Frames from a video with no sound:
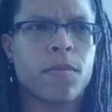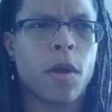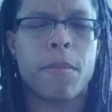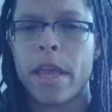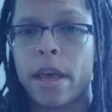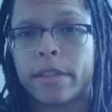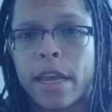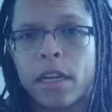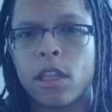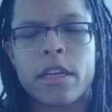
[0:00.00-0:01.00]
but yeah,
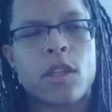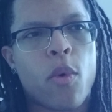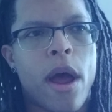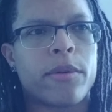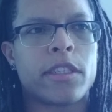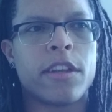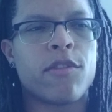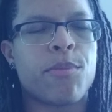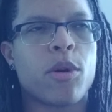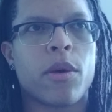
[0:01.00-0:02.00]
taking a look at the wide
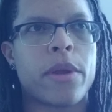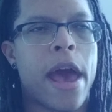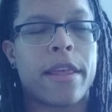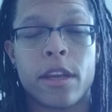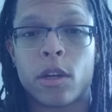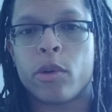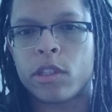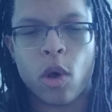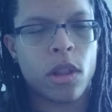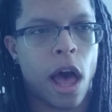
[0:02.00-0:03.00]
receiver pool that we had there,
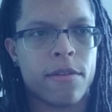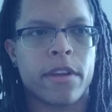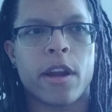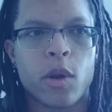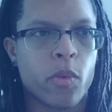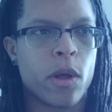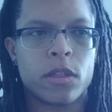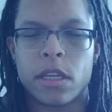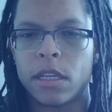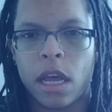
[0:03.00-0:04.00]
Chris Olave, Garrett
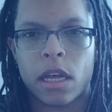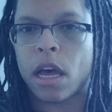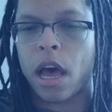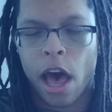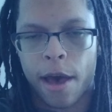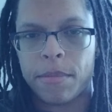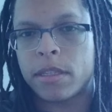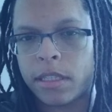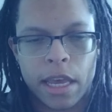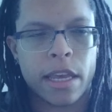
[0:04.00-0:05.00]
Wilson. I've
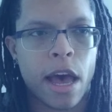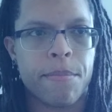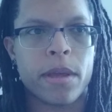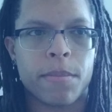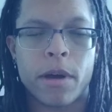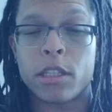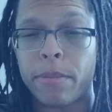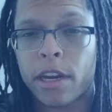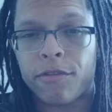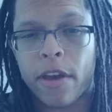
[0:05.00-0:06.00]
been saying I've been a much
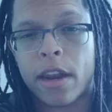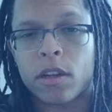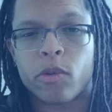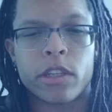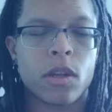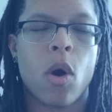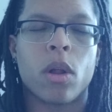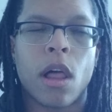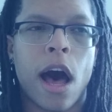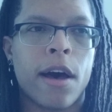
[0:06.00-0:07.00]
bigger fan of Chris
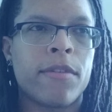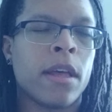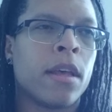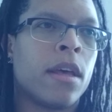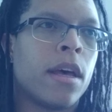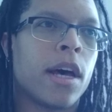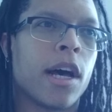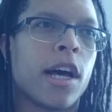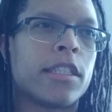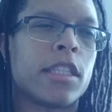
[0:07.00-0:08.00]
Olave
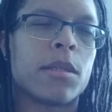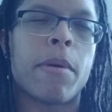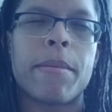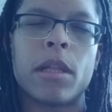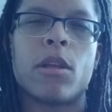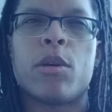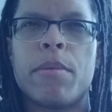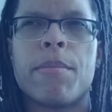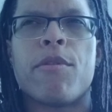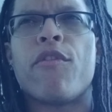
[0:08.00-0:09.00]
since maybe a little
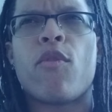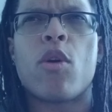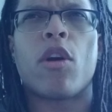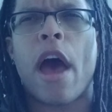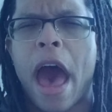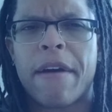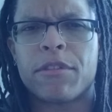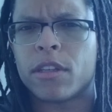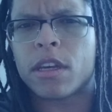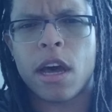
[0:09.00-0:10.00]
bit before or
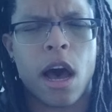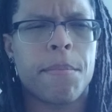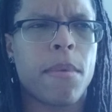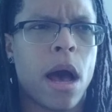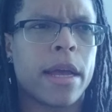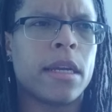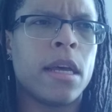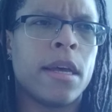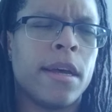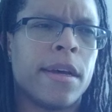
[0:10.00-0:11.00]
after the combine.
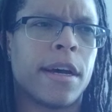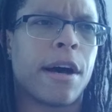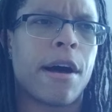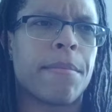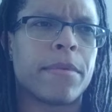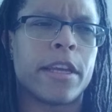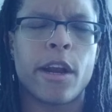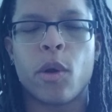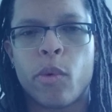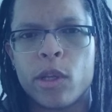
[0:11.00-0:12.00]

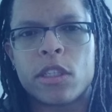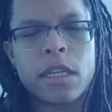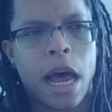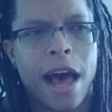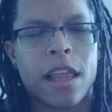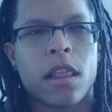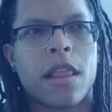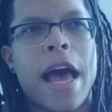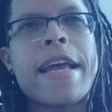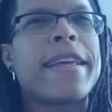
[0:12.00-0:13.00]
Garrett Wilson, I
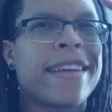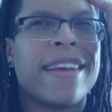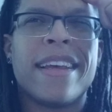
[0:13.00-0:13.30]
like.